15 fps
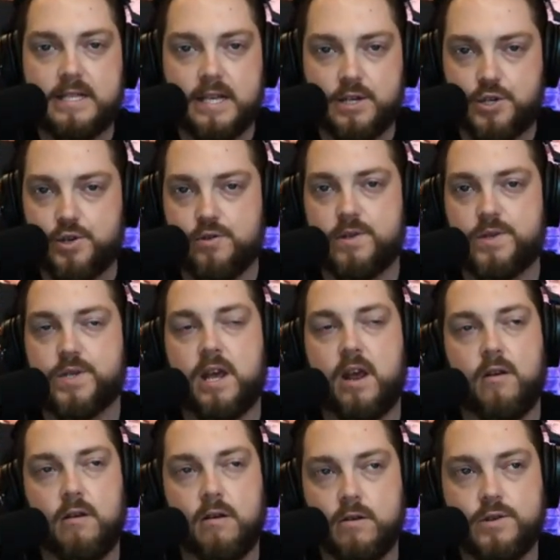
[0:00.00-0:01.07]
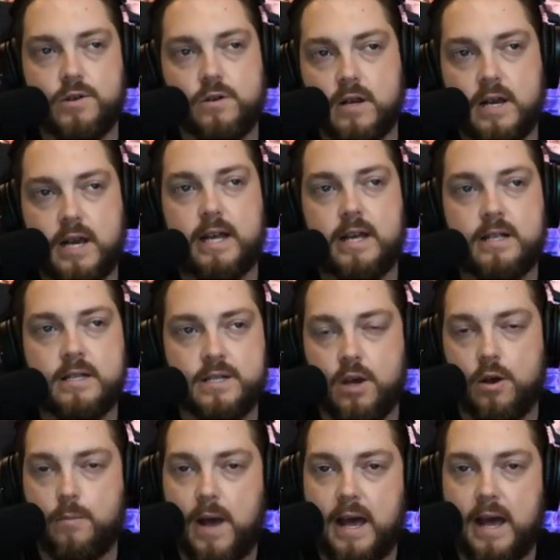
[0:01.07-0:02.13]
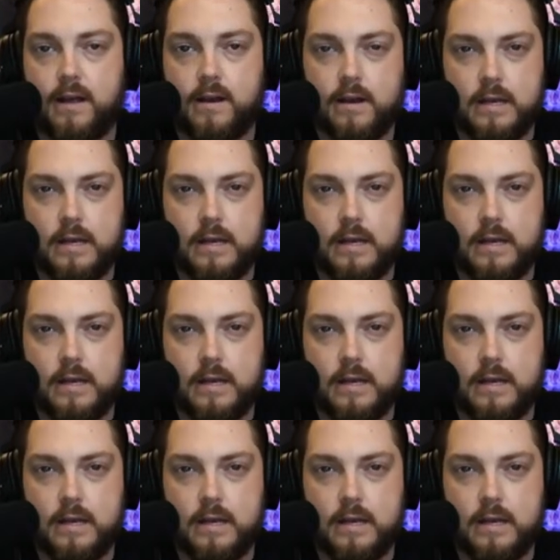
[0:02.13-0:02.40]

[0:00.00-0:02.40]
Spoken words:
insurance carriers are getting so bad?